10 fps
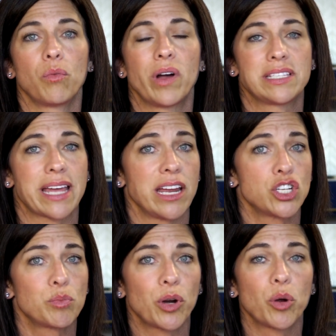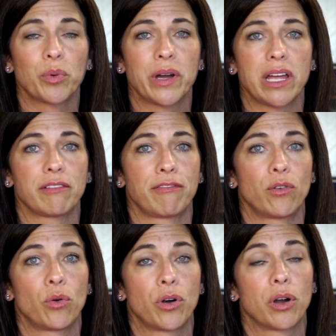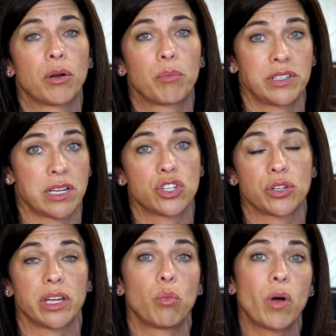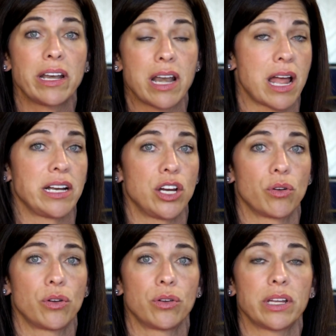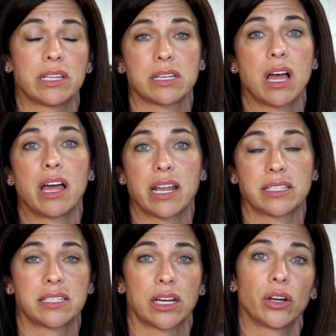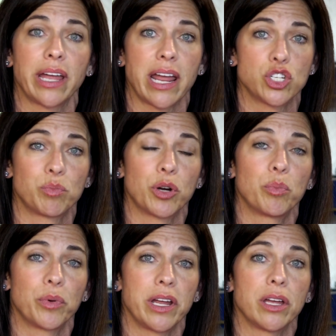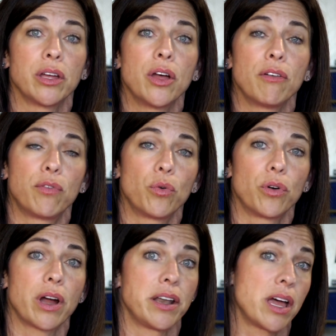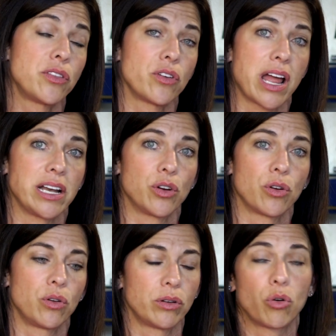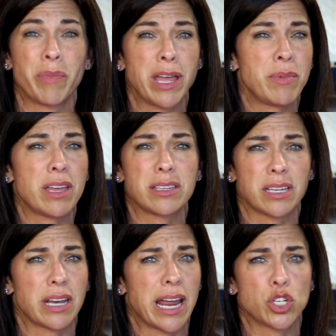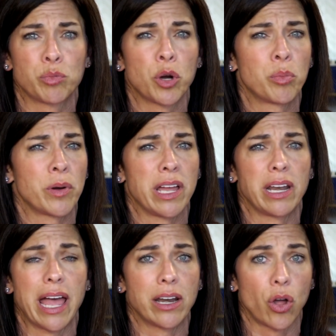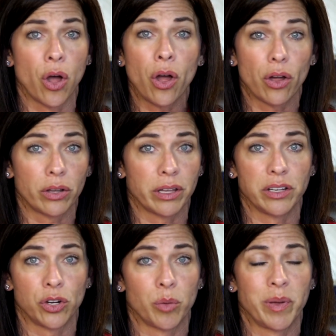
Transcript: what's age appropriate for potentially one 9-year-old is not necessarily age appropriate for another 9-year-old, or maybe isn't age appropriate at all in your